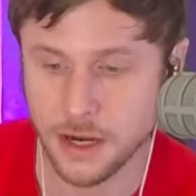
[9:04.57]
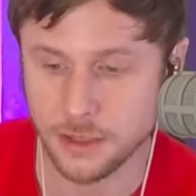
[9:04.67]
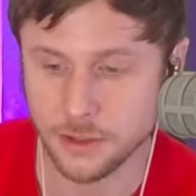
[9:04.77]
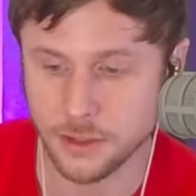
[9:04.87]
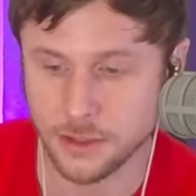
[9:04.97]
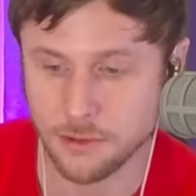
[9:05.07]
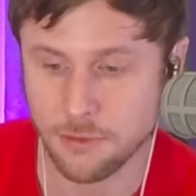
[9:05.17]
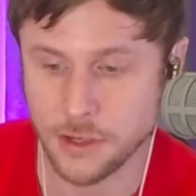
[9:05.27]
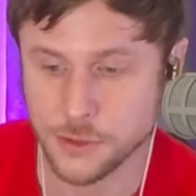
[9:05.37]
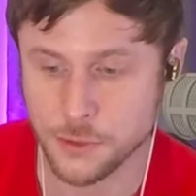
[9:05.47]
ion
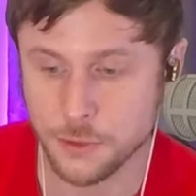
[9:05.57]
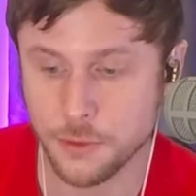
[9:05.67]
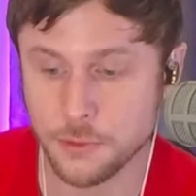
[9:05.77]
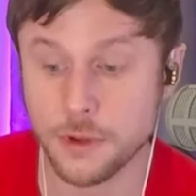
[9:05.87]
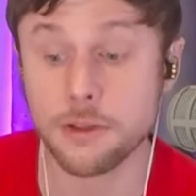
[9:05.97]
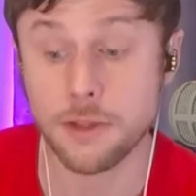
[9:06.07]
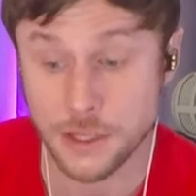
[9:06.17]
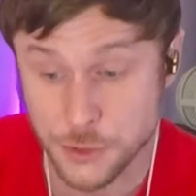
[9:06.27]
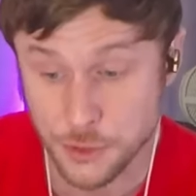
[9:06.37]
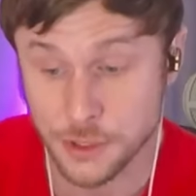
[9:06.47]

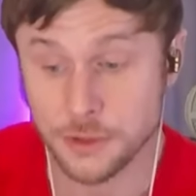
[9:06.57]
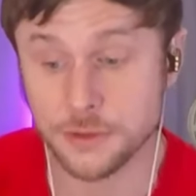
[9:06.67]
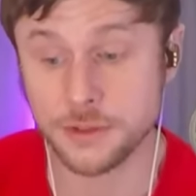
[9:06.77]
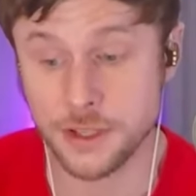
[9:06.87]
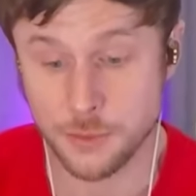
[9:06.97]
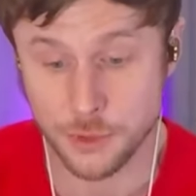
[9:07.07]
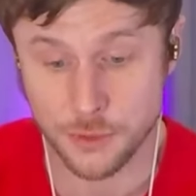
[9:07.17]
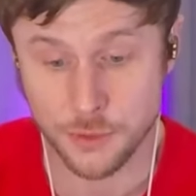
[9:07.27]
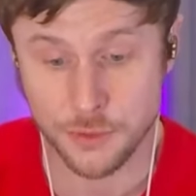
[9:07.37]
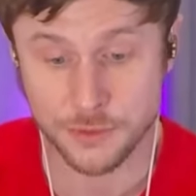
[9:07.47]
electric
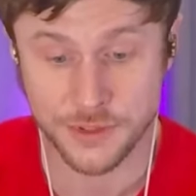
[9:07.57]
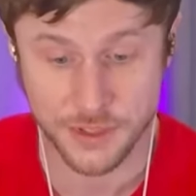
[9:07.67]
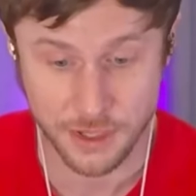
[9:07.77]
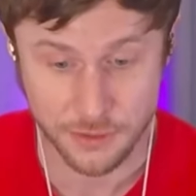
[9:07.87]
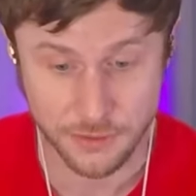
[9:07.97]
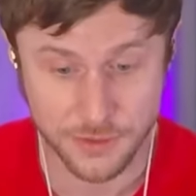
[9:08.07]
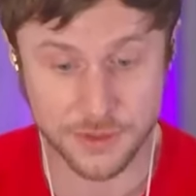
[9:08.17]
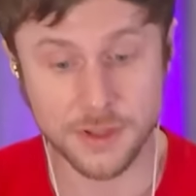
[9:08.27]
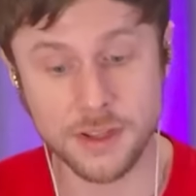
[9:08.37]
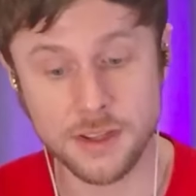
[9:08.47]
chemical
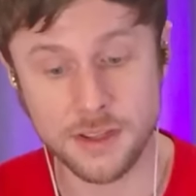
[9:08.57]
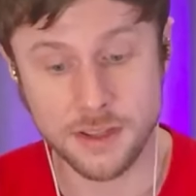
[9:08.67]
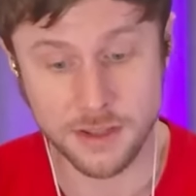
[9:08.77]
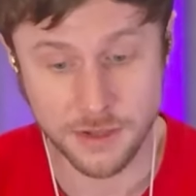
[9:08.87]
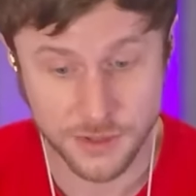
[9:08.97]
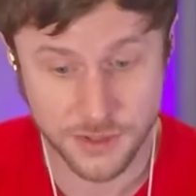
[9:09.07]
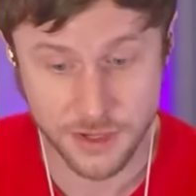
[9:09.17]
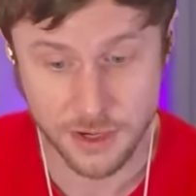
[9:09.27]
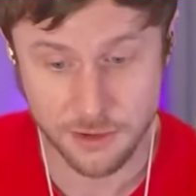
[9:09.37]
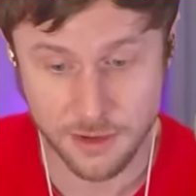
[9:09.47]
cells. Each
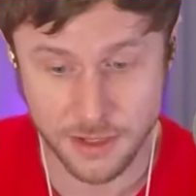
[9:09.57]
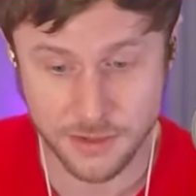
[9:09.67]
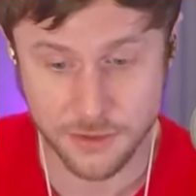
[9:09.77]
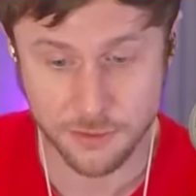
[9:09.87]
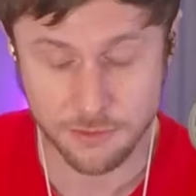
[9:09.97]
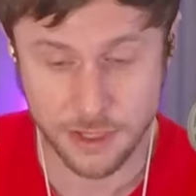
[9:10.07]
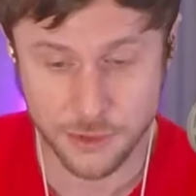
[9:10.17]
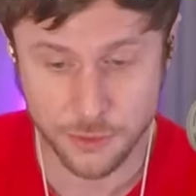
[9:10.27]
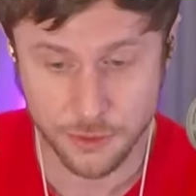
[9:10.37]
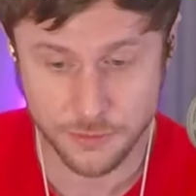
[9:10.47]
cell has two
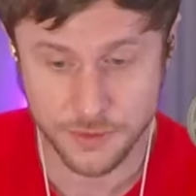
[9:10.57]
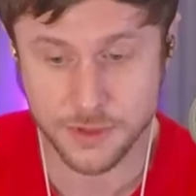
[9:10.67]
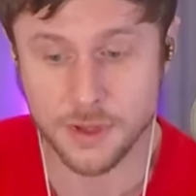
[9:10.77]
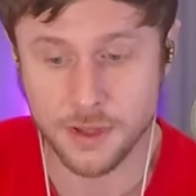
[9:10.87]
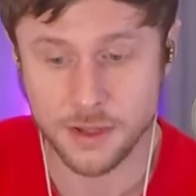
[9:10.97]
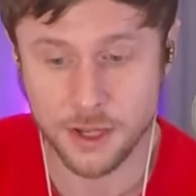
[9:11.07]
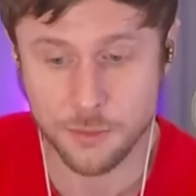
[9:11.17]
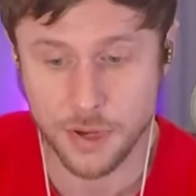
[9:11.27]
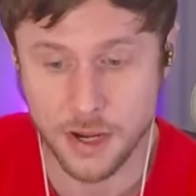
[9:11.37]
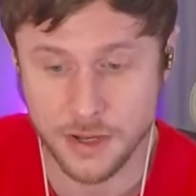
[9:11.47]
electrodes, a
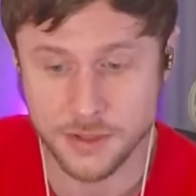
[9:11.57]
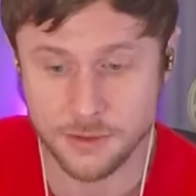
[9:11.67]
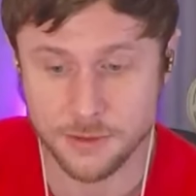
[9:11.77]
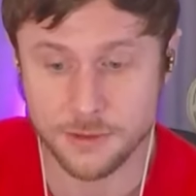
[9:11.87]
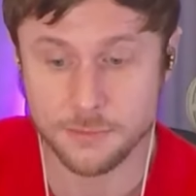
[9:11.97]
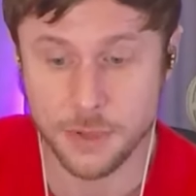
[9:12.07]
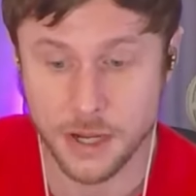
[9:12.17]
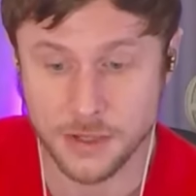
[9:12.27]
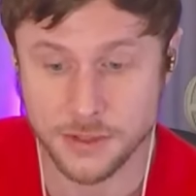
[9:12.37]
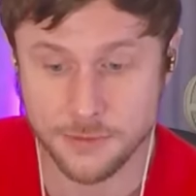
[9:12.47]
posi-
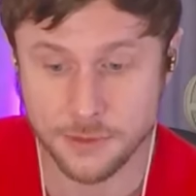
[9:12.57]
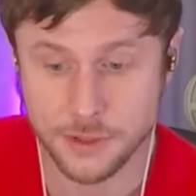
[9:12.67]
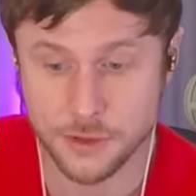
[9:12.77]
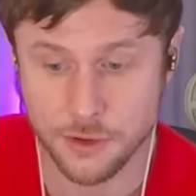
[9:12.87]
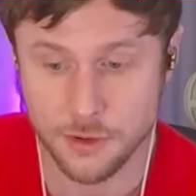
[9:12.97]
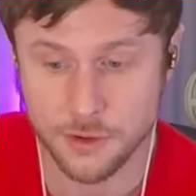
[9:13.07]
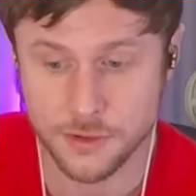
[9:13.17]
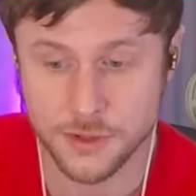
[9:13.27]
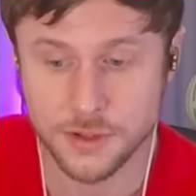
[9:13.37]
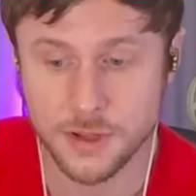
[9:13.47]
positively
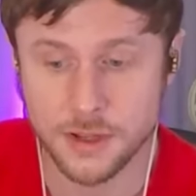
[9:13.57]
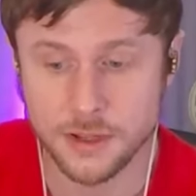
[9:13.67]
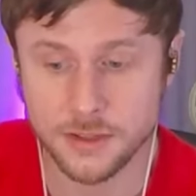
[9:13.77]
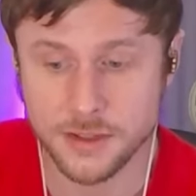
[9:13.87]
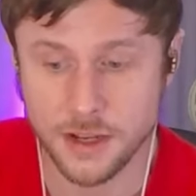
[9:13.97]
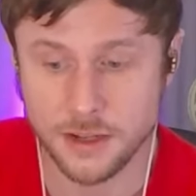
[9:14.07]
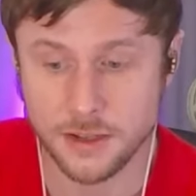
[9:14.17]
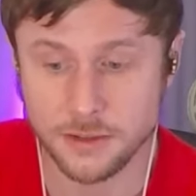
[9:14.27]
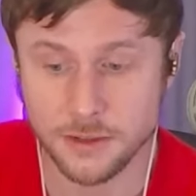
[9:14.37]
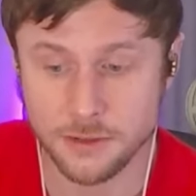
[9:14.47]
charged
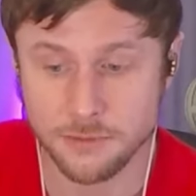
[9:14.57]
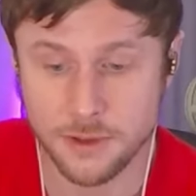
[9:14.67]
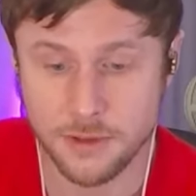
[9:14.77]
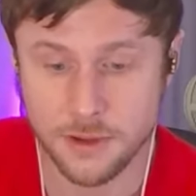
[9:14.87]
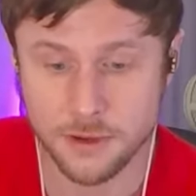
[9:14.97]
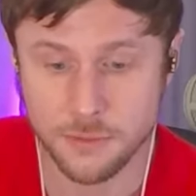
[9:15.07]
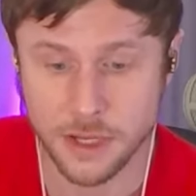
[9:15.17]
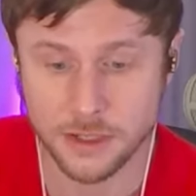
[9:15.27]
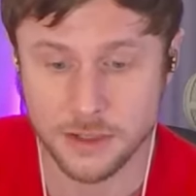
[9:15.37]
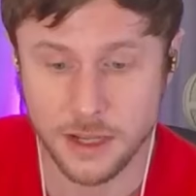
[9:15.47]
containing lithium
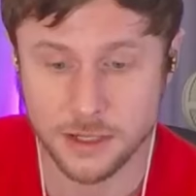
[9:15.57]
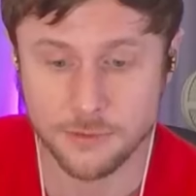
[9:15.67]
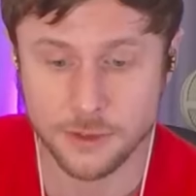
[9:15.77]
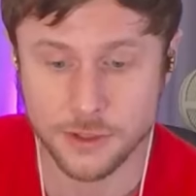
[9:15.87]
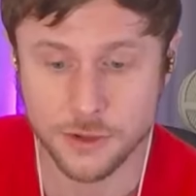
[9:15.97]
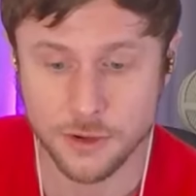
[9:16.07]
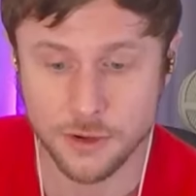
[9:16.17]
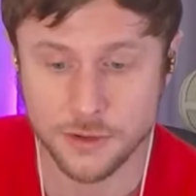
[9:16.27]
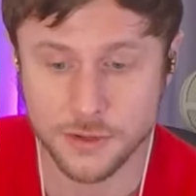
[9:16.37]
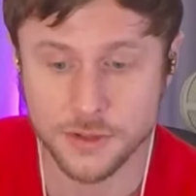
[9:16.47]
and a negatively
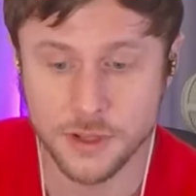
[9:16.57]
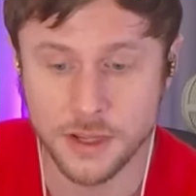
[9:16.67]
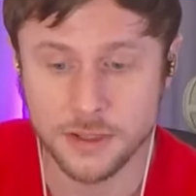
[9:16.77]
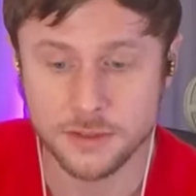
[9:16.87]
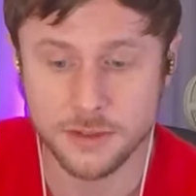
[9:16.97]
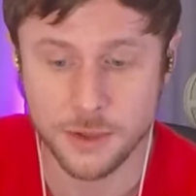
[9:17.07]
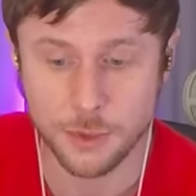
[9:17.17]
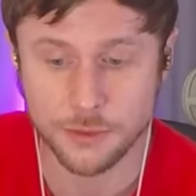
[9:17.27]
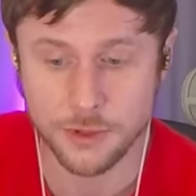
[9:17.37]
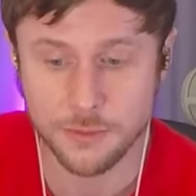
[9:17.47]
charged,
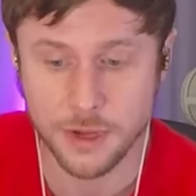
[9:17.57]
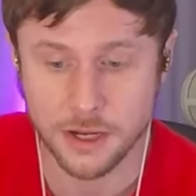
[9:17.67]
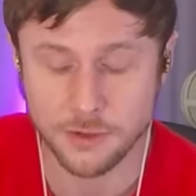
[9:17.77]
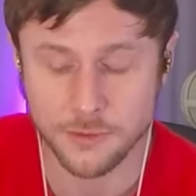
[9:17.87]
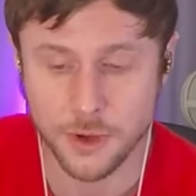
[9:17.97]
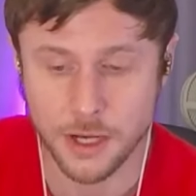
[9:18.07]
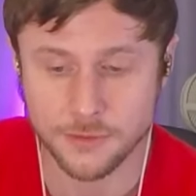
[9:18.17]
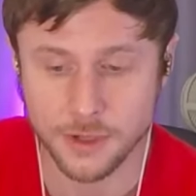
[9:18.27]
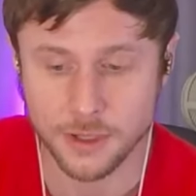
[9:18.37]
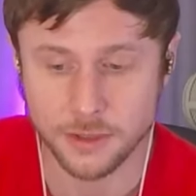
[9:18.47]
typically made of
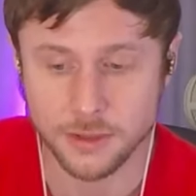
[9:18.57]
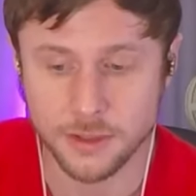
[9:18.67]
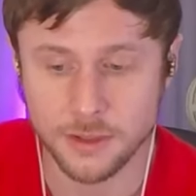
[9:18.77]
graphite.